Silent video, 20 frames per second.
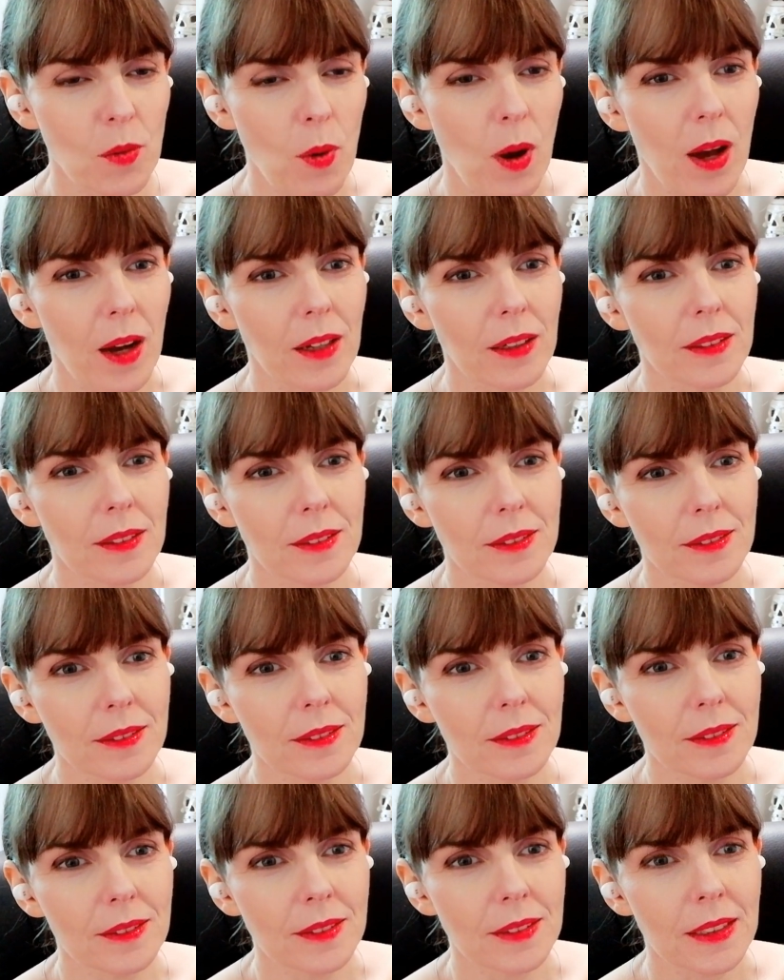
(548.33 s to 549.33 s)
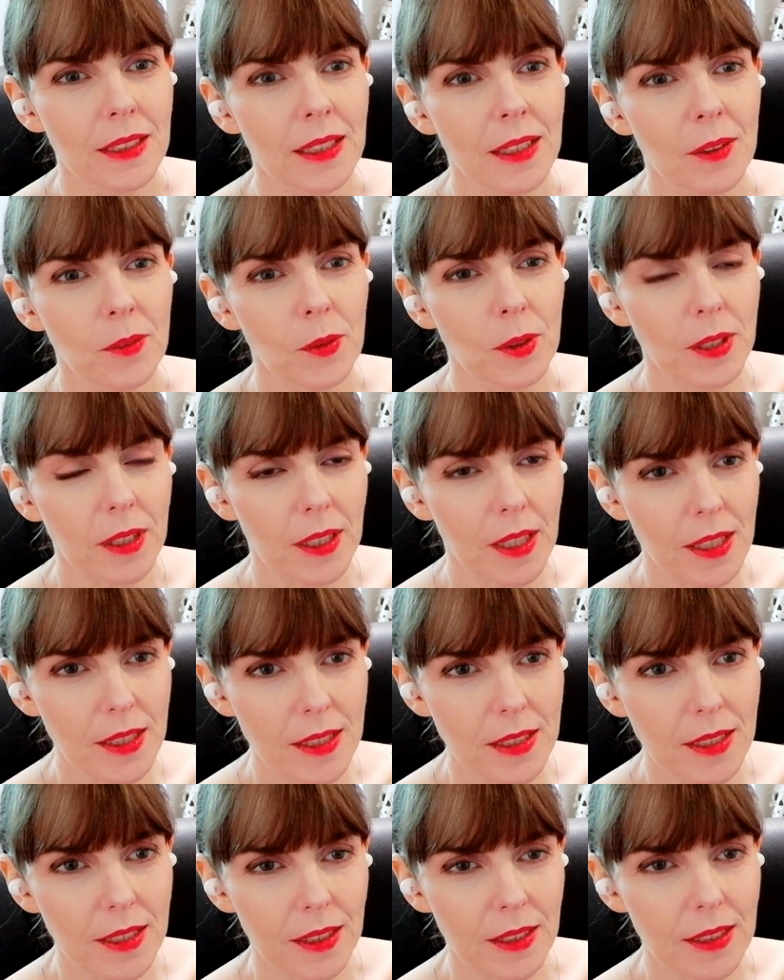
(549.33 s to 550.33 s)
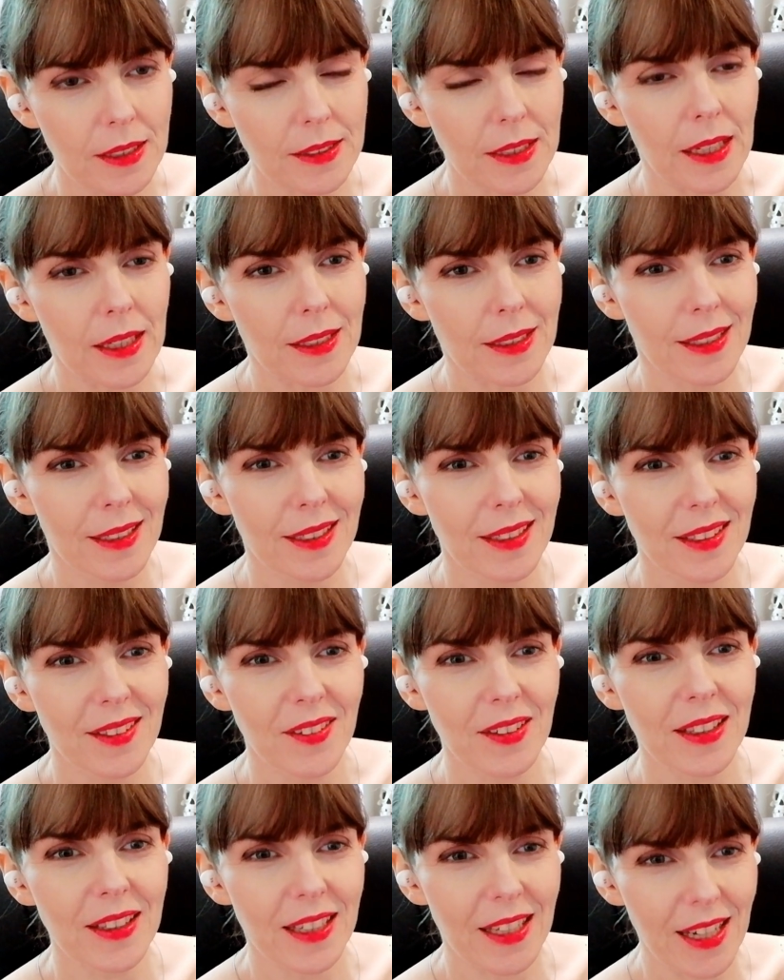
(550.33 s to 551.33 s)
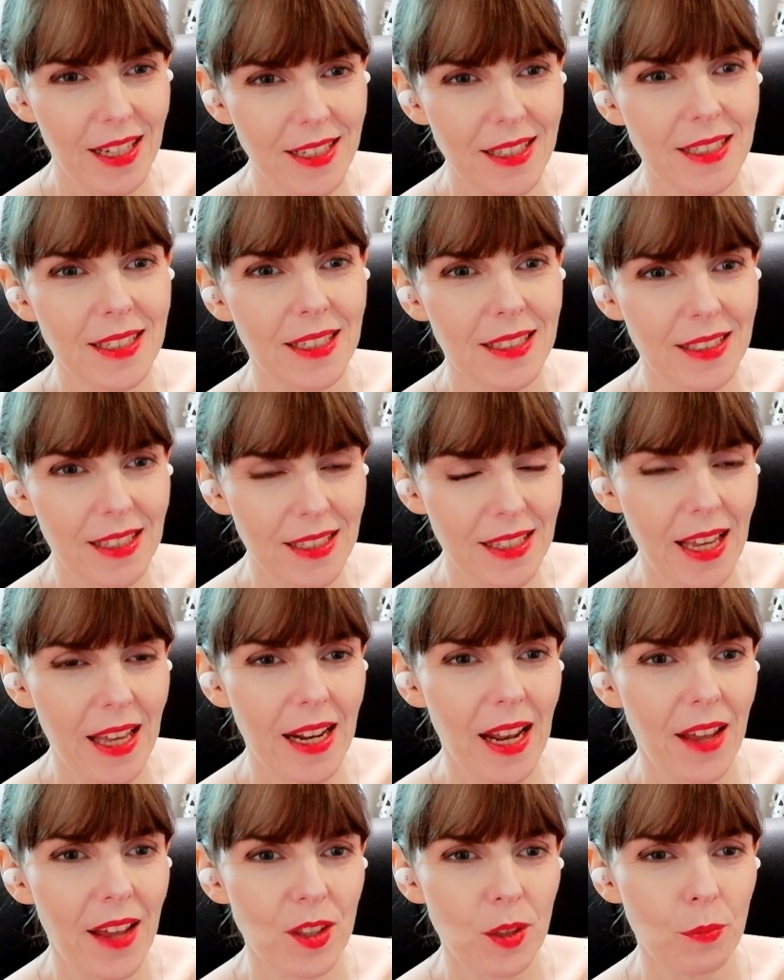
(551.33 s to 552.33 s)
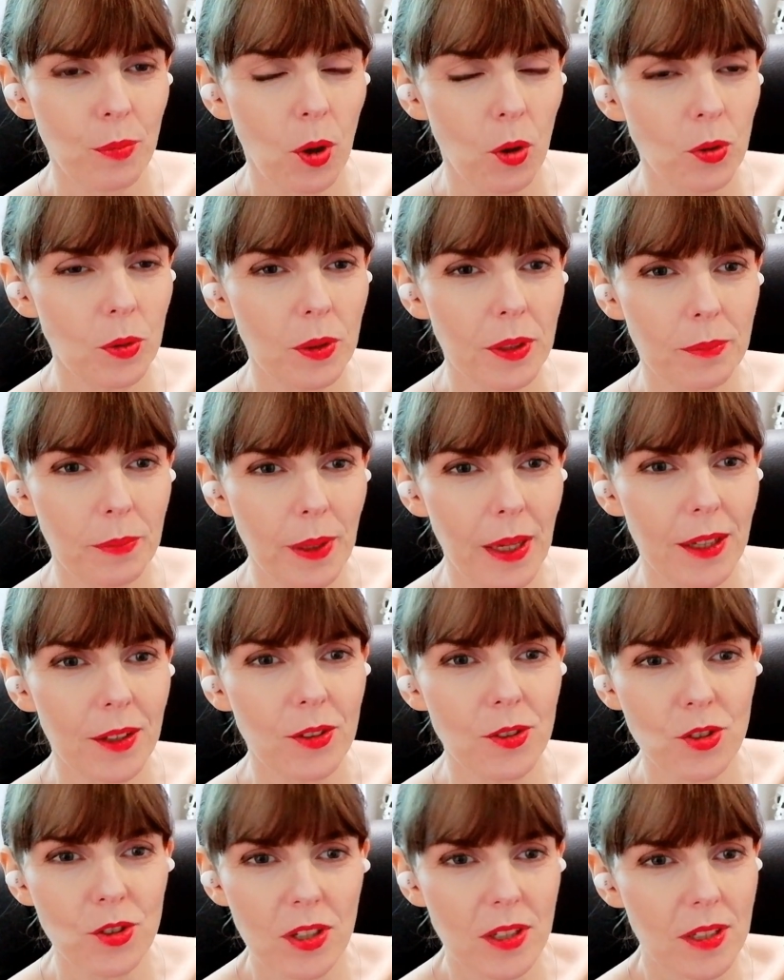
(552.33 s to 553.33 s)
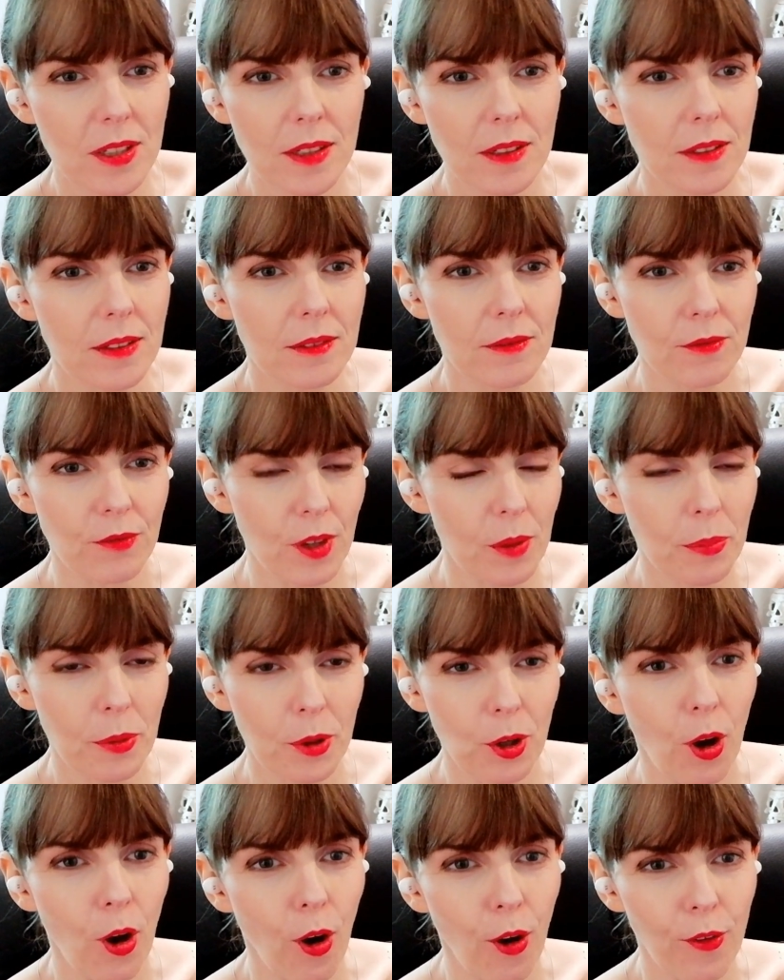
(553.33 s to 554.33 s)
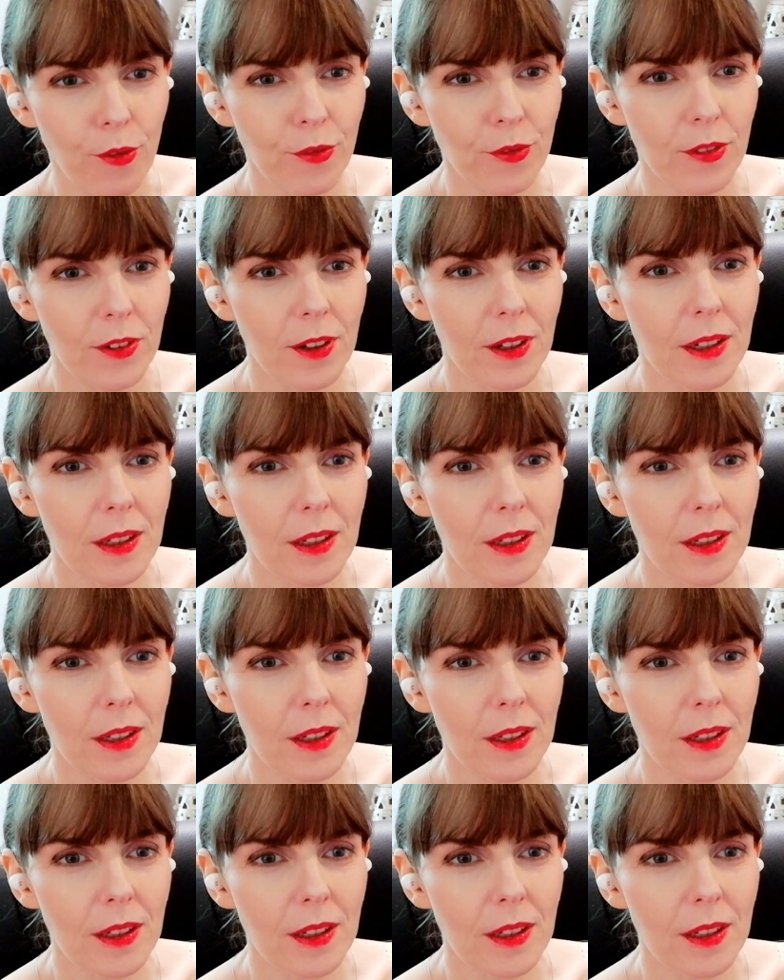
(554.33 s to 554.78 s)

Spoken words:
Come on. When the kid sticks his head when the kid sticks his head out, the polar bear could just rip it off.